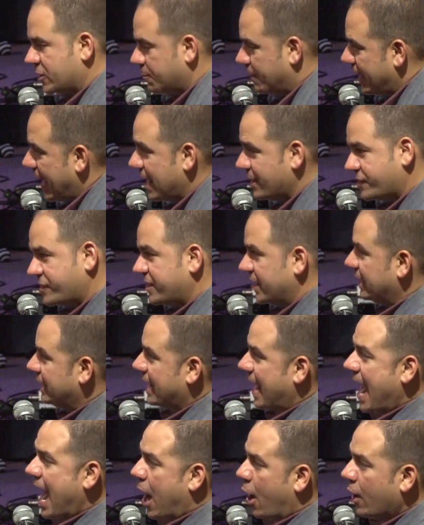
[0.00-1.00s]
but I see
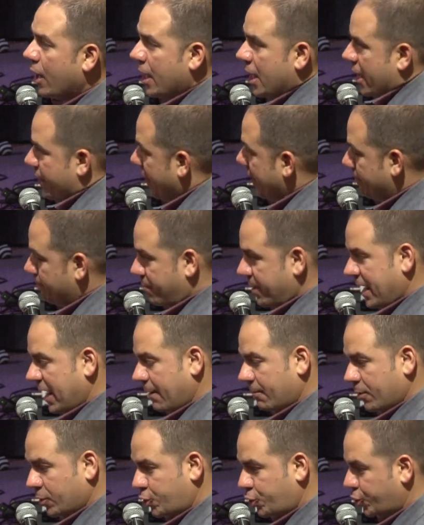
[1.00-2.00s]
now that
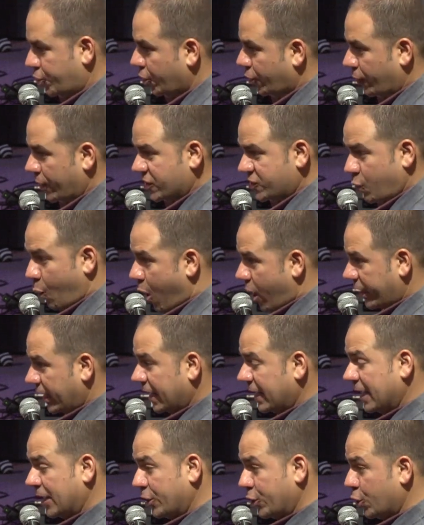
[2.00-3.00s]
being mature is
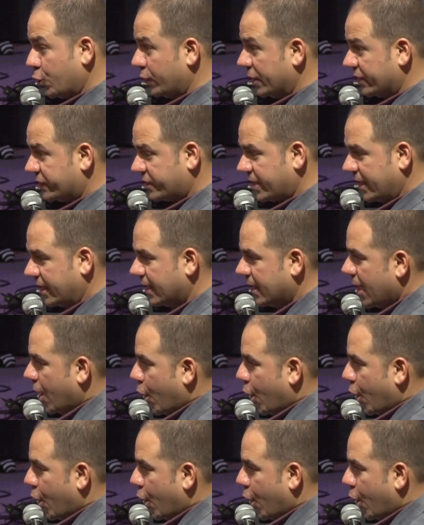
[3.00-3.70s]
walking in unity,